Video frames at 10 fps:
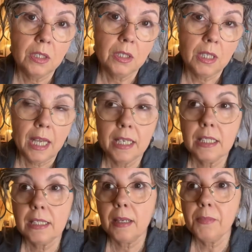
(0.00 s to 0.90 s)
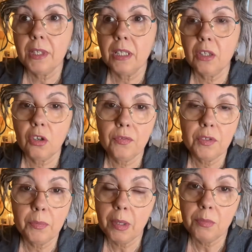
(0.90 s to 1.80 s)
And it's something that
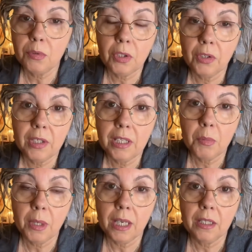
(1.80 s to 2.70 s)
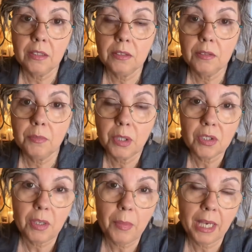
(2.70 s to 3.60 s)
often people don't think about because
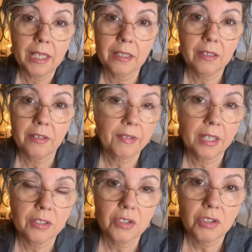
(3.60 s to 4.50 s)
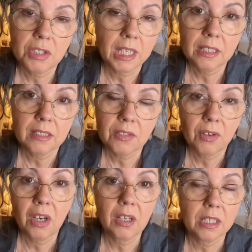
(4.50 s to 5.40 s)
I paid in and around the due date. That's
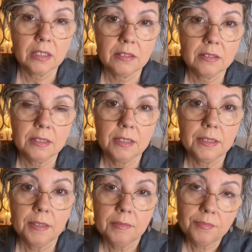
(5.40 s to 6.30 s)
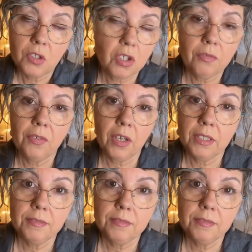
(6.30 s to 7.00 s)
fine. It's not fine.